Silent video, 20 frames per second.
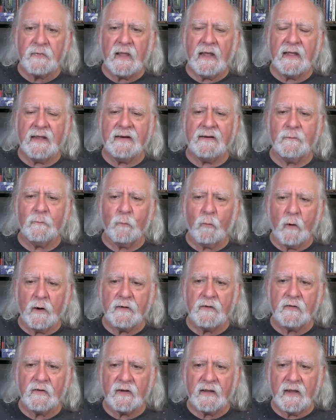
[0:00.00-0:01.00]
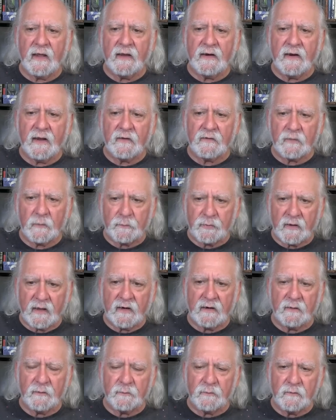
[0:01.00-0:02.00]
and once again, as a
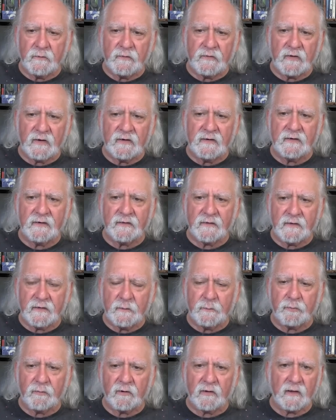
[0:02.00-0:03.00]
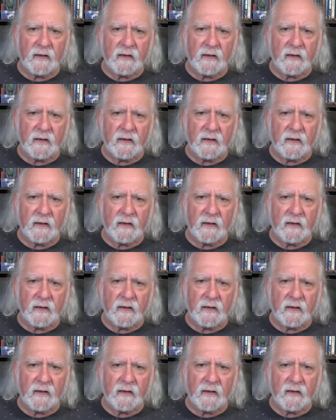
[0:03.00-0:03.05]
planet moves into Libra,